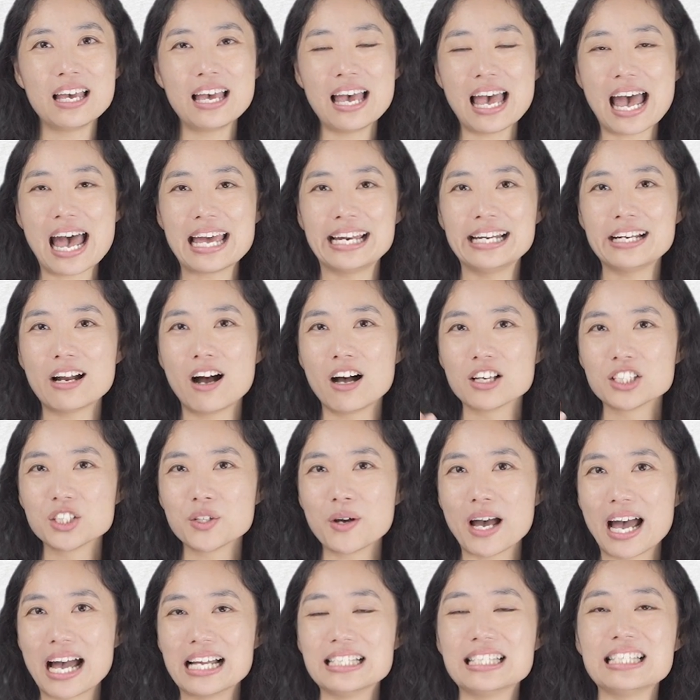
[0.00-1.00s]
And it also
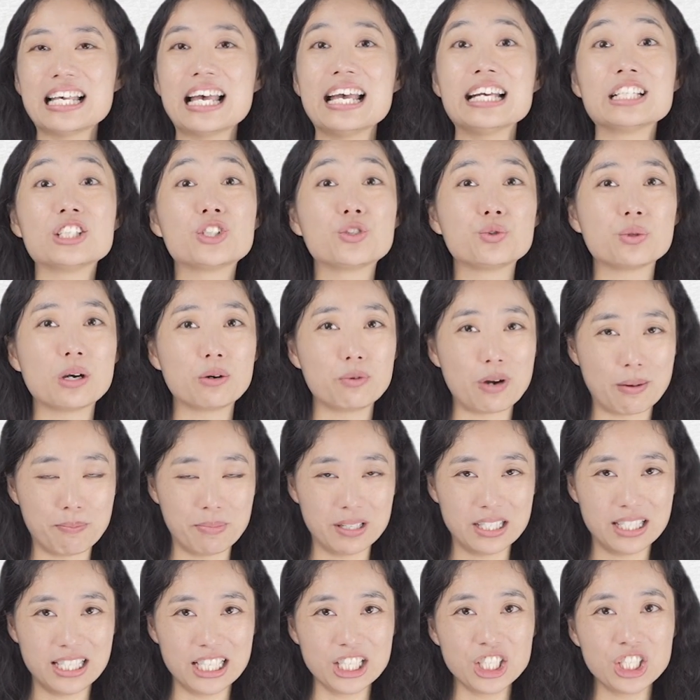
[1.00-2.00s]
adds extra
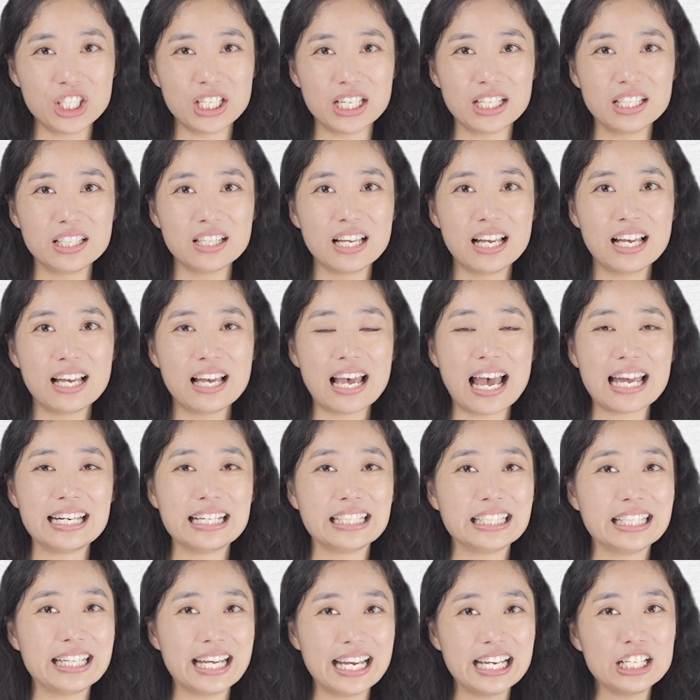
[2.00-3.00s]
repetition and
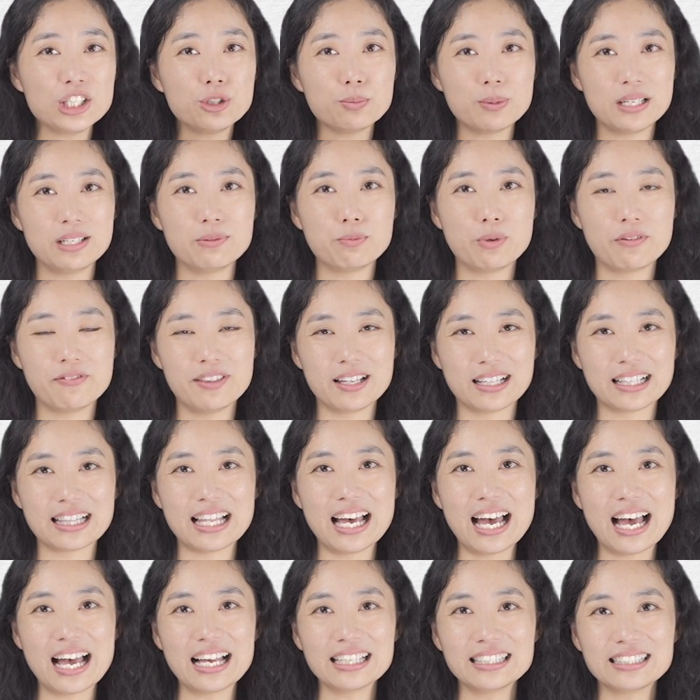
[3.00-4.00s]
engagement with the
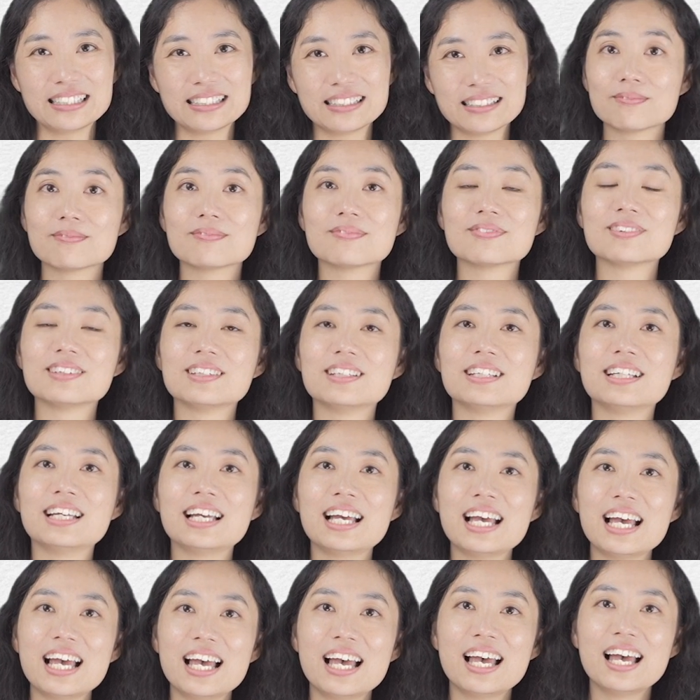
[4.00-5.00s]
class.
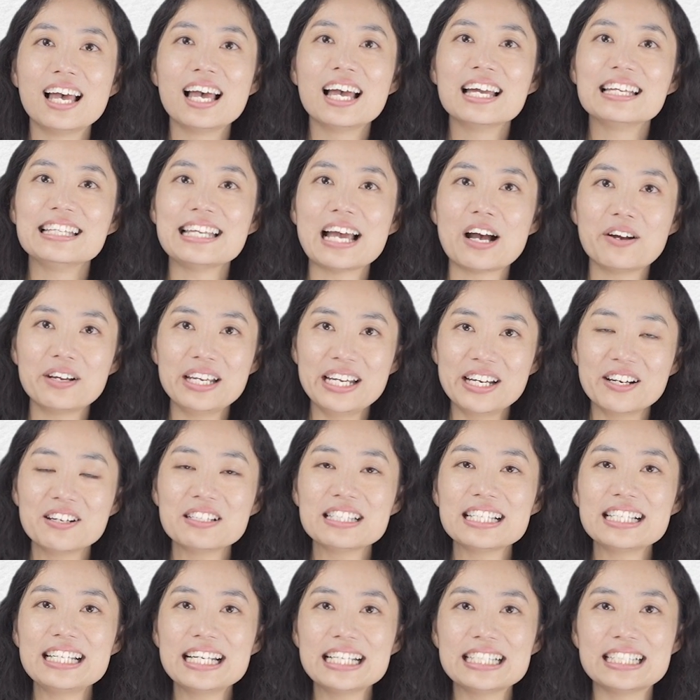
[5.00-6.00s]
Now here's
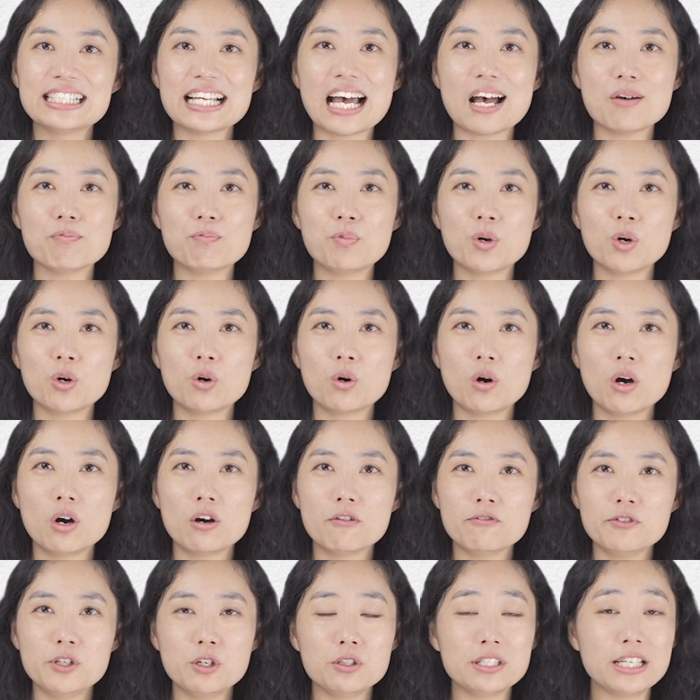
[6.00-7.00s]
an example
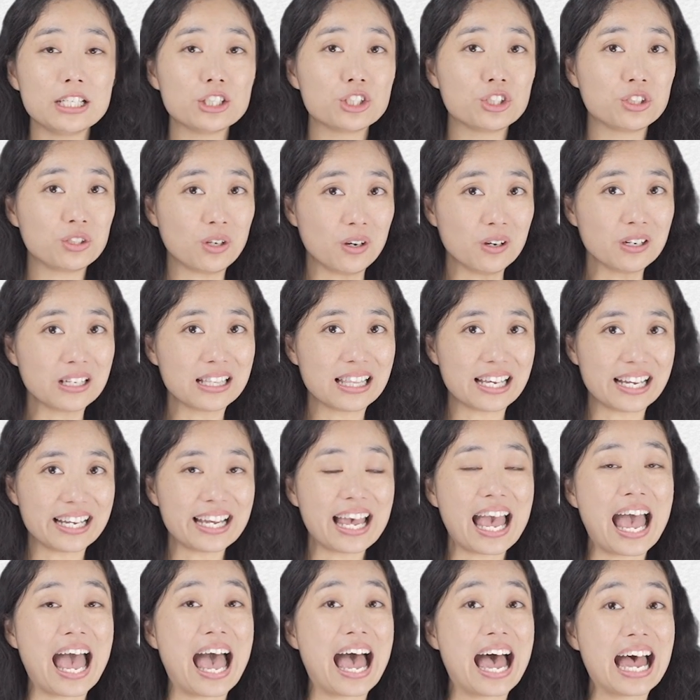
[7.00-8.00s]
of using
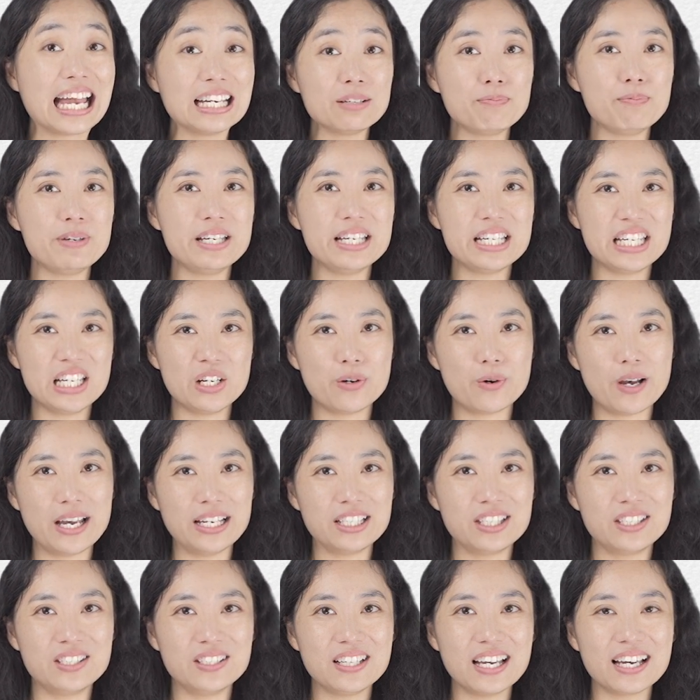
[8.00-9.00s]
circling and
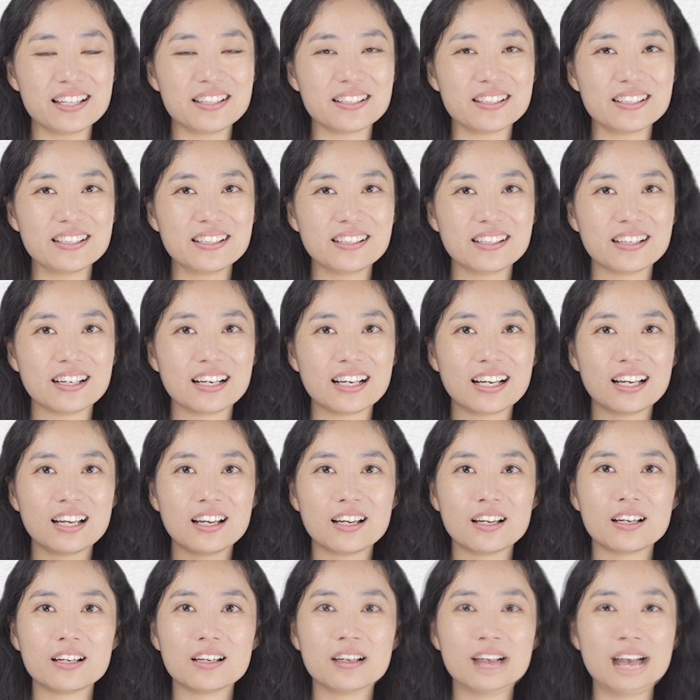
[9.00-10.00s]
PQA together.
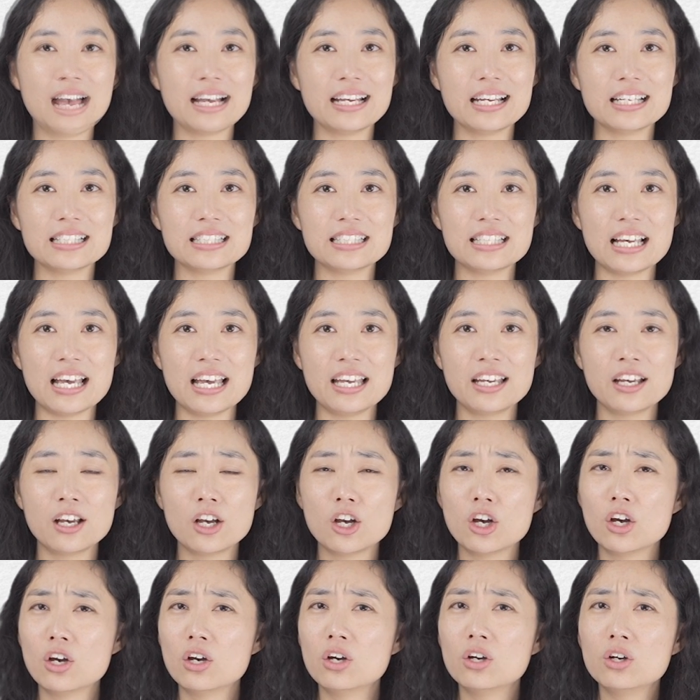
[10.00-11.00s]
I can say,
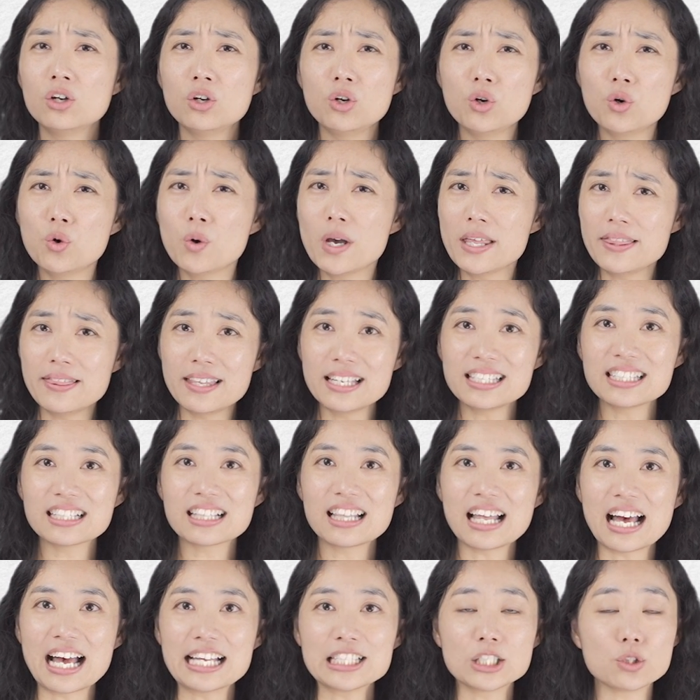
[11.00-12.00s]
who in this
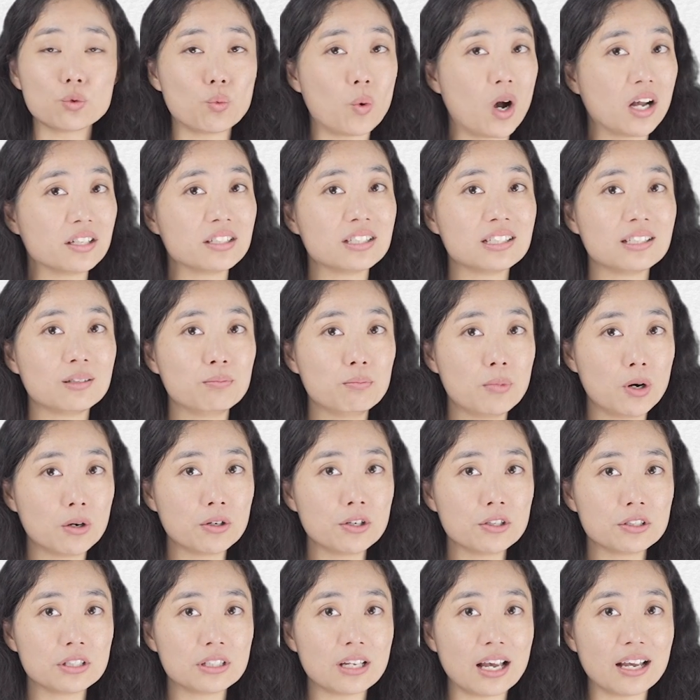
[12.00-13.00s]
class wants a
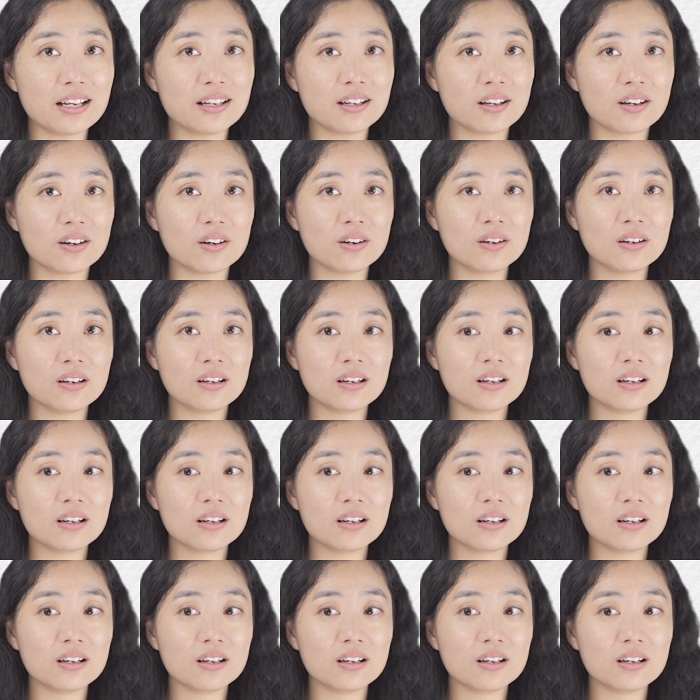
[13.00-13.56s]
motorcycle?